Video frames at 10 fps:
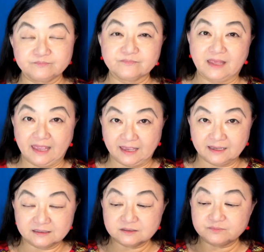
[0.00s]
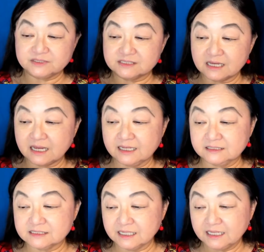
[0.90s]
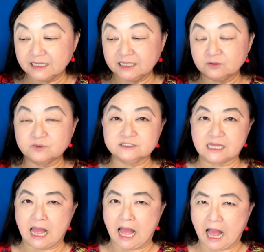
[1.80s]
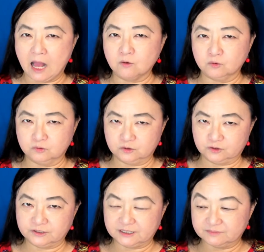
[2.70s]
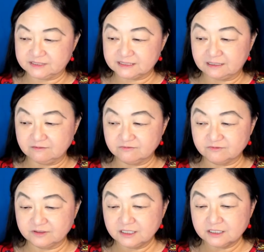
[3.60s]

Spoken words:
And besides, he was a howler himself.